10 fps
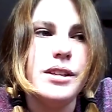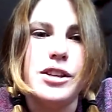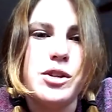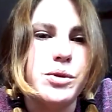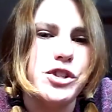
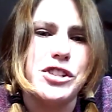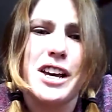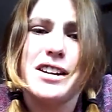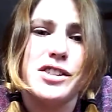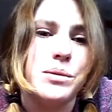these were
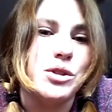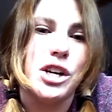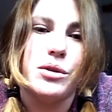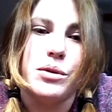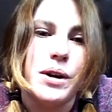just kind of some
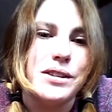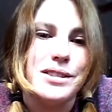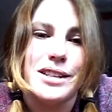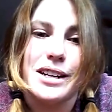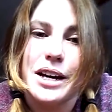general
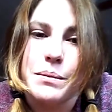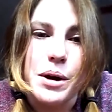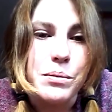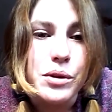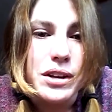ones that I
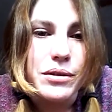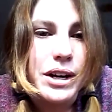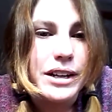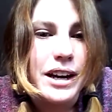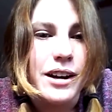came up
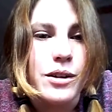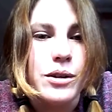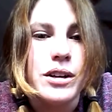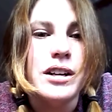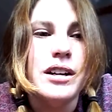with right
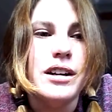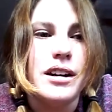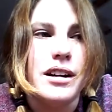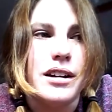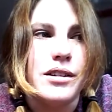now.
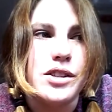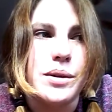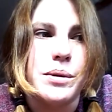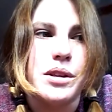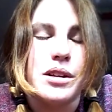
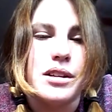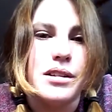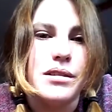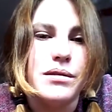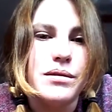Some of
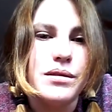the,